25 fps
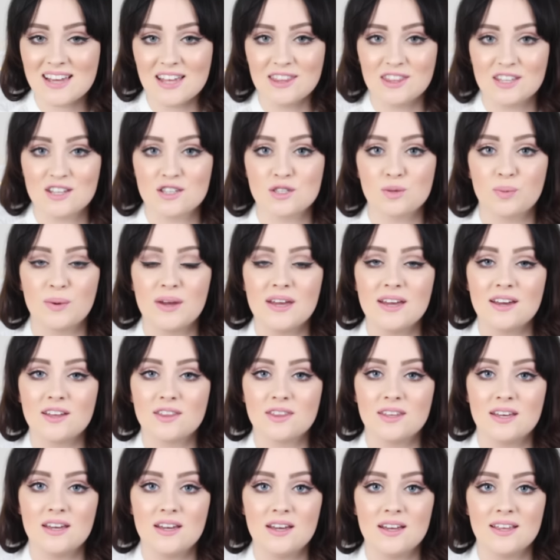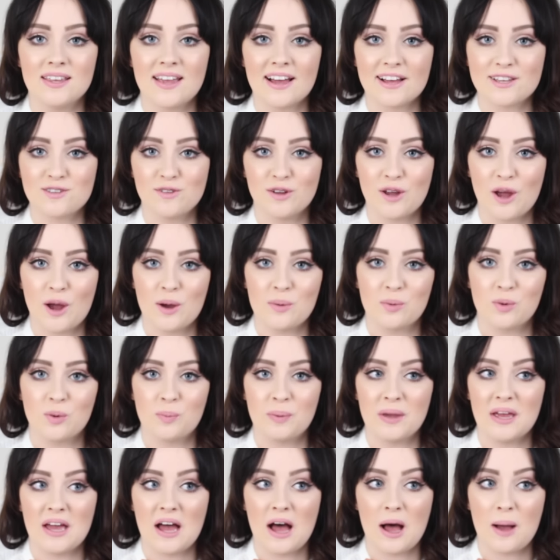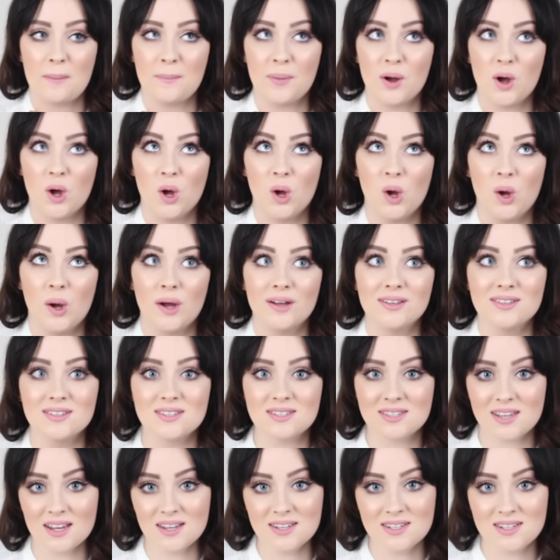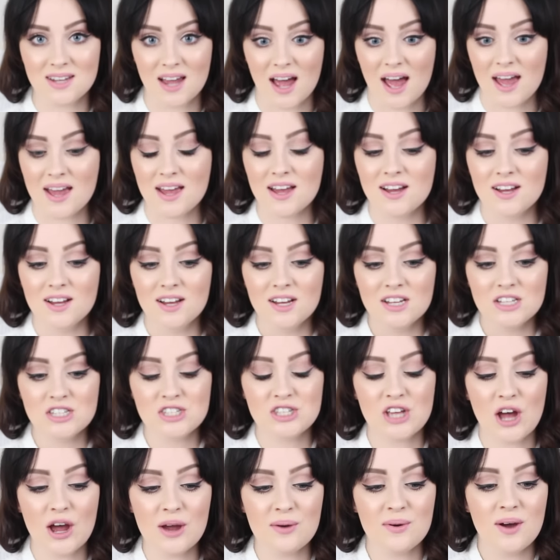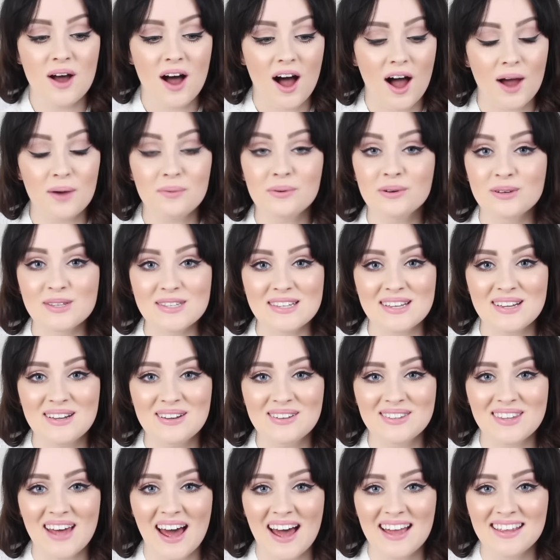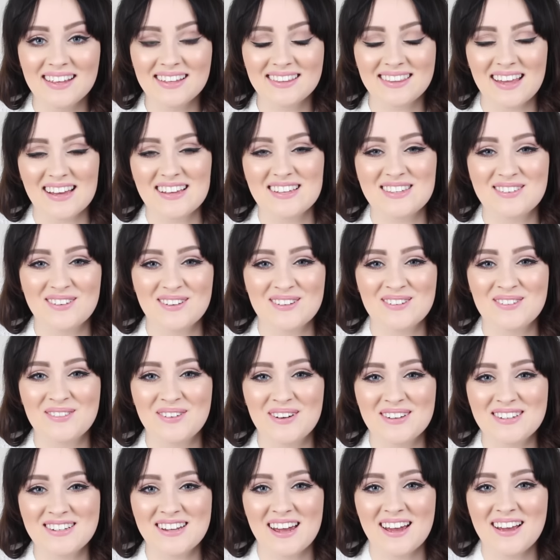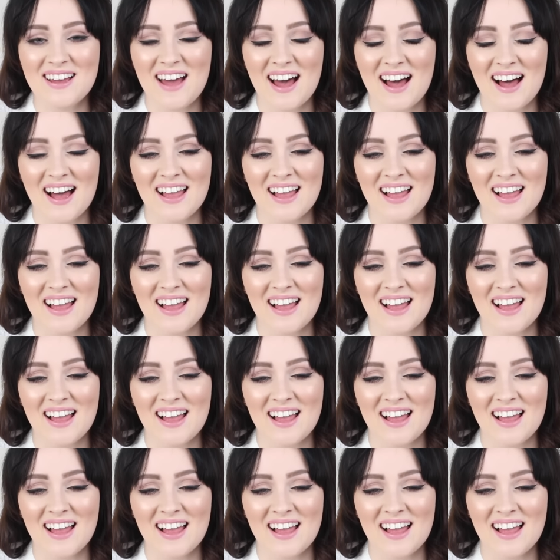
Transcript: said, this week the next video will be up on Sunday, so I will see you then. Thanks so much for watching.